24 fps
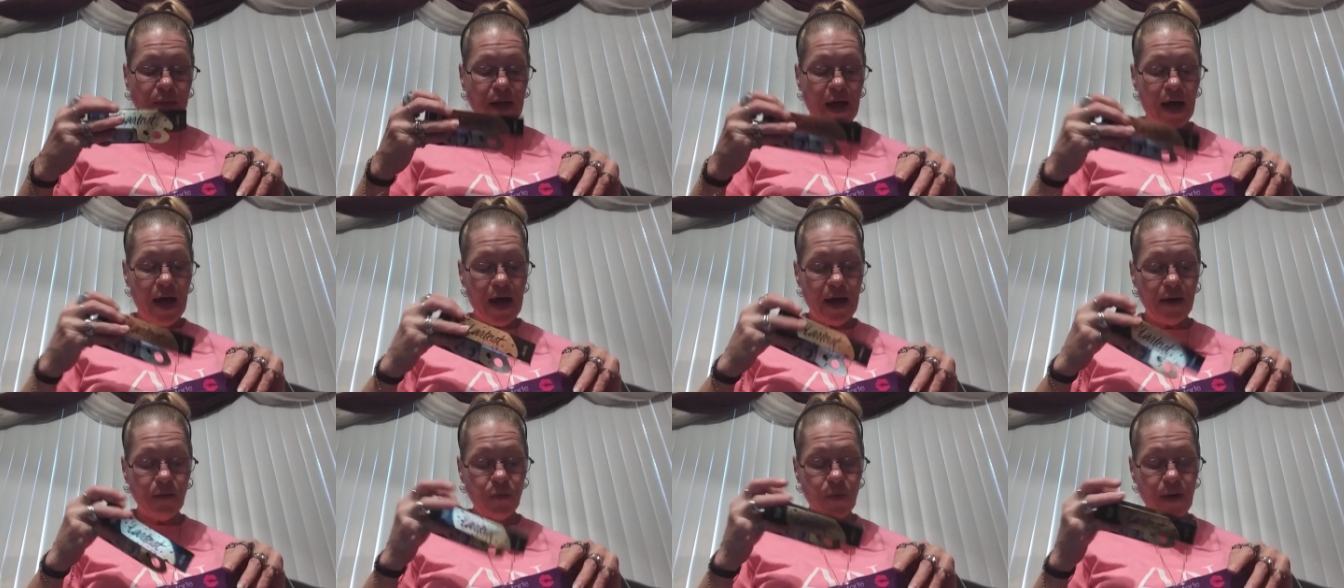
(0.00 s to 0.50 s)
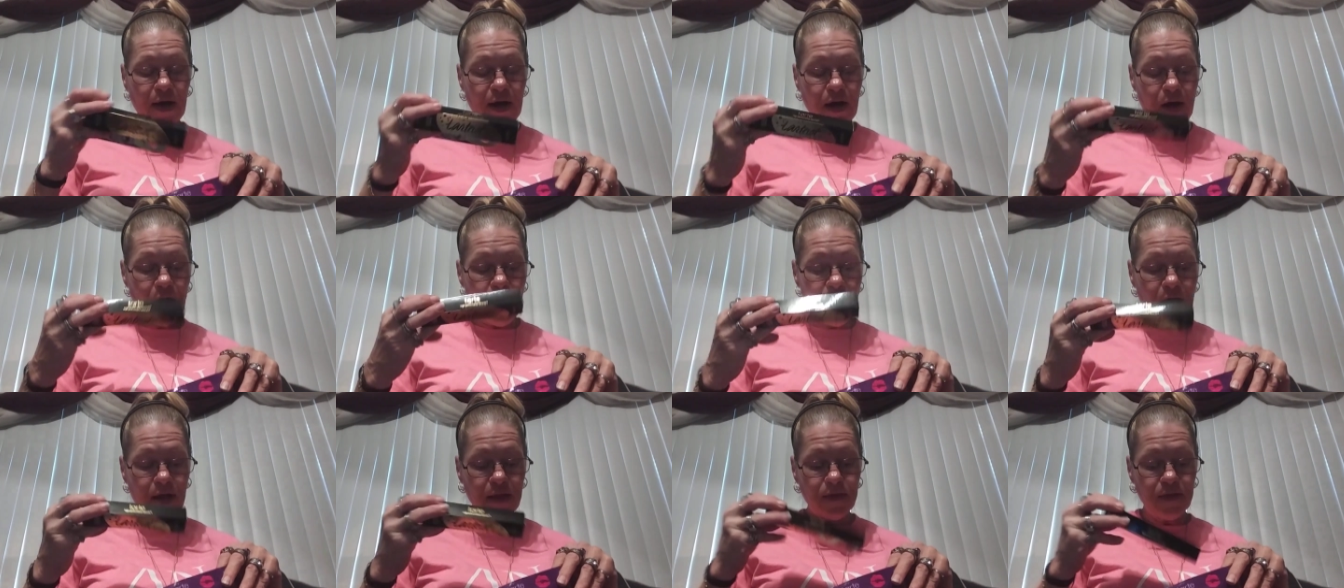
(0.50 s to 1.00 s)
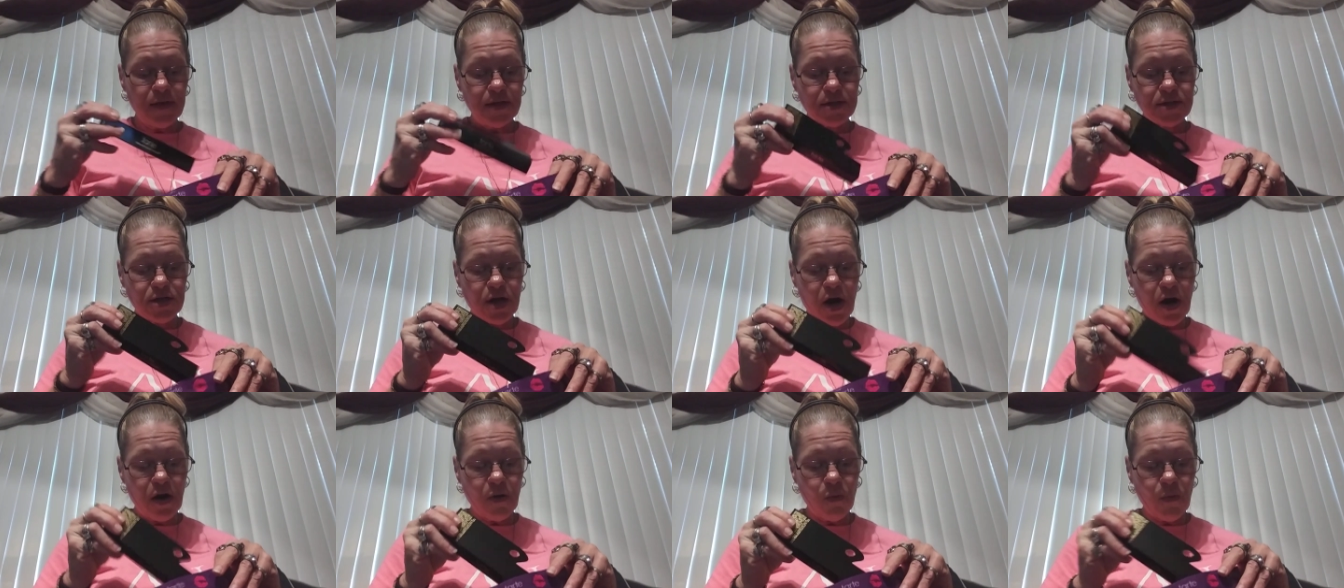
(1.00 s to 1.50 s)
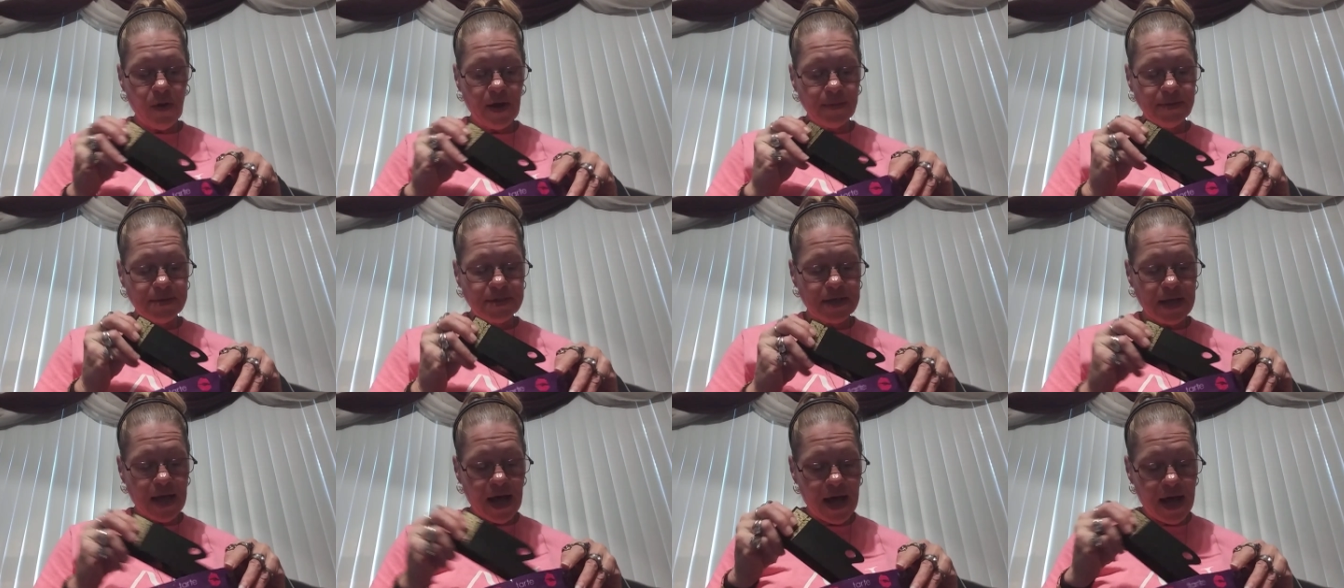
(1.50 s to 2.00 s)
I went on the Tarte
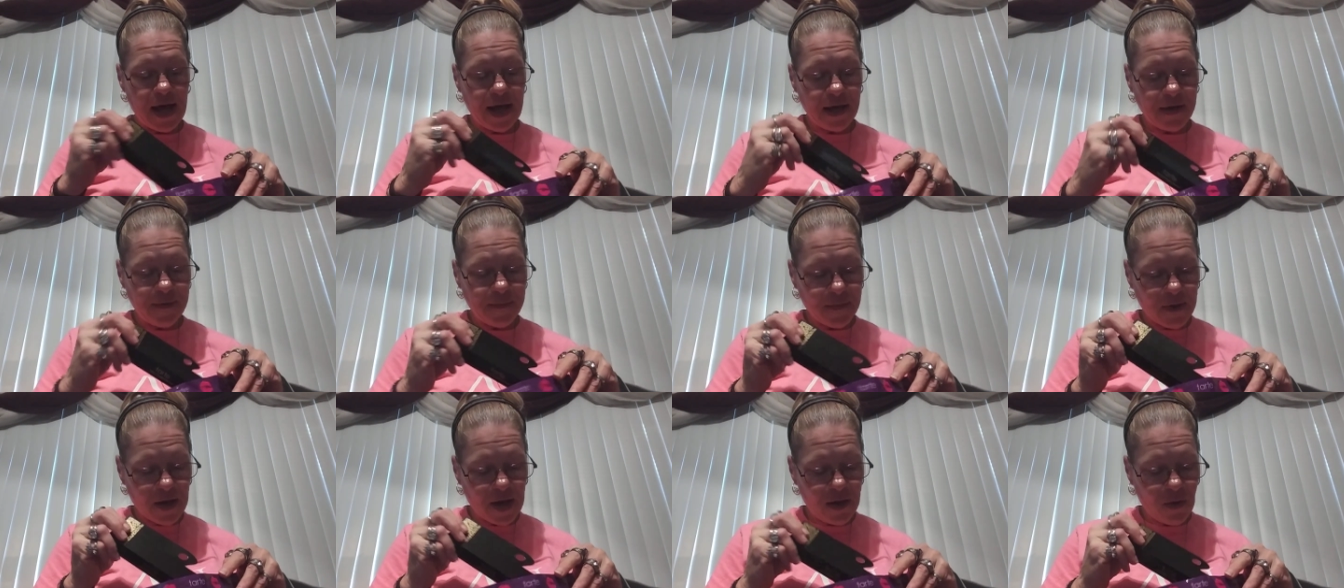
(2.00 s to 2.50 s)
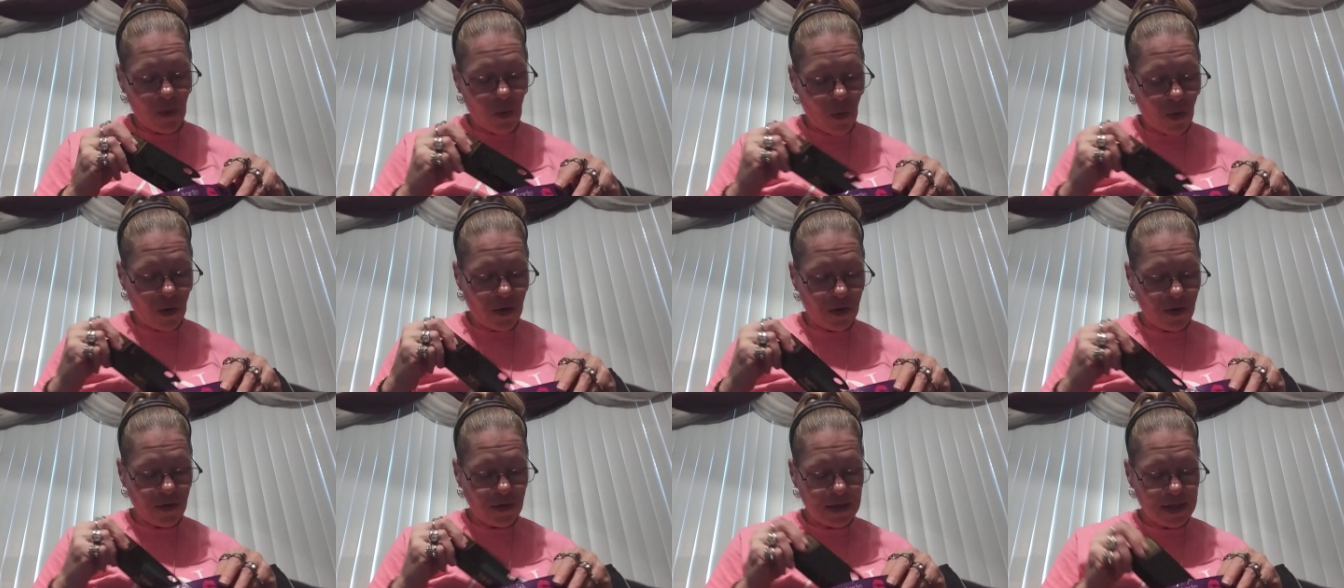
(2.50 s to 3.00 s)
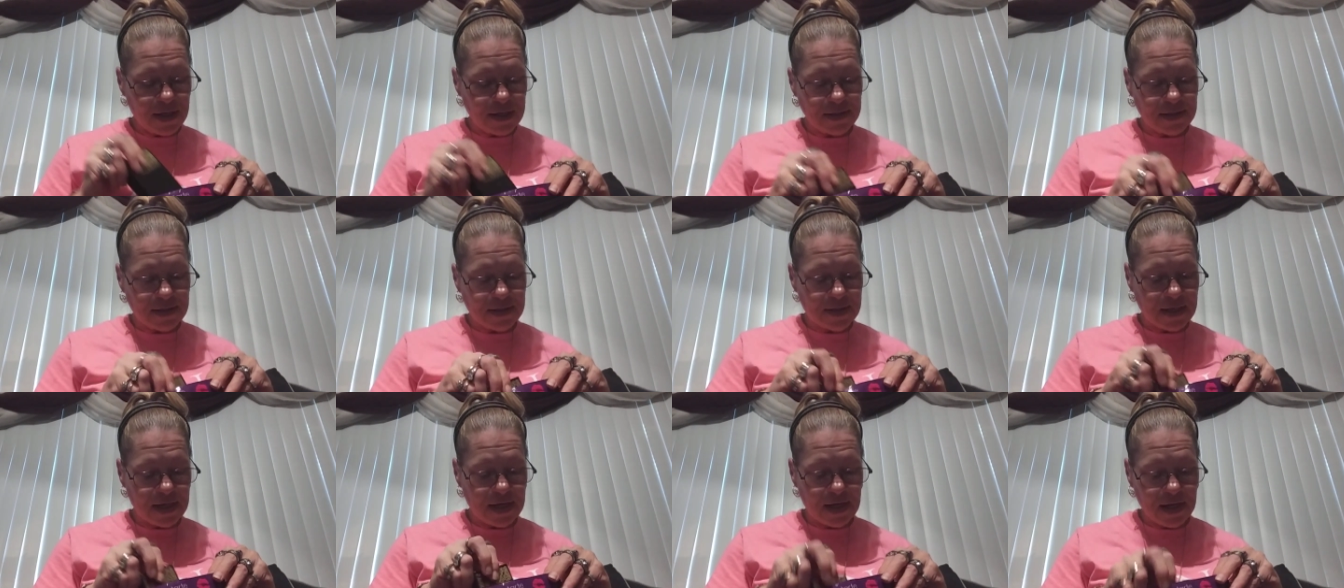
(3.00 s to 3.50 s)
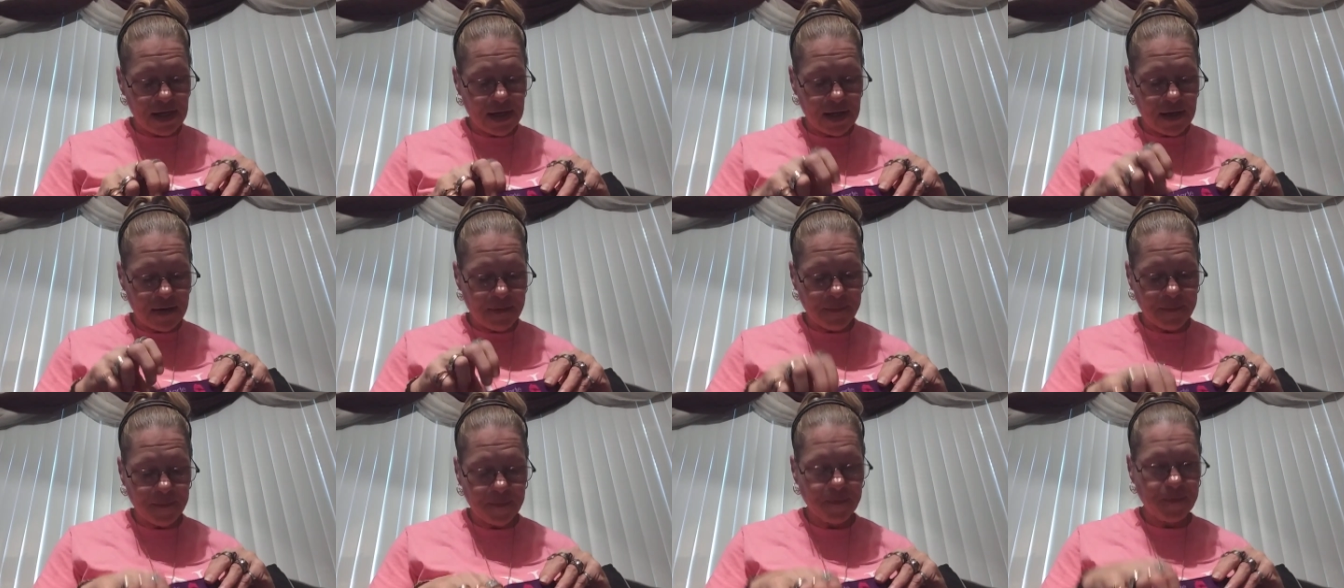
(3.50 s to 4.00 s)
website. I ordered this
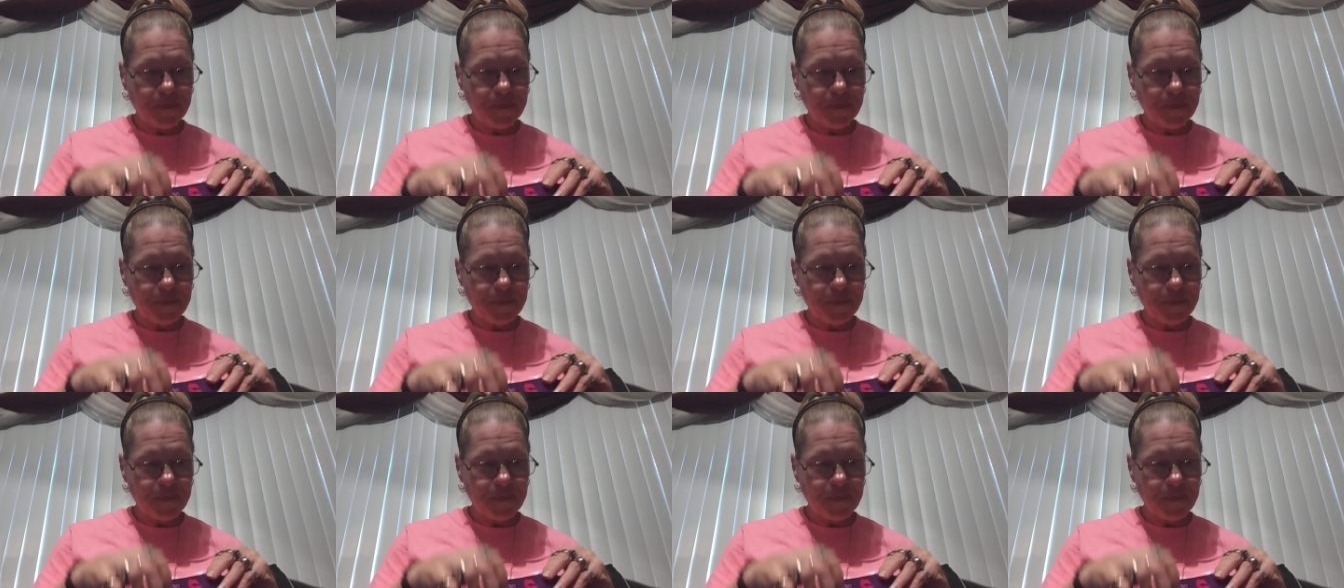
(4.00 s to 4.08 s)
thing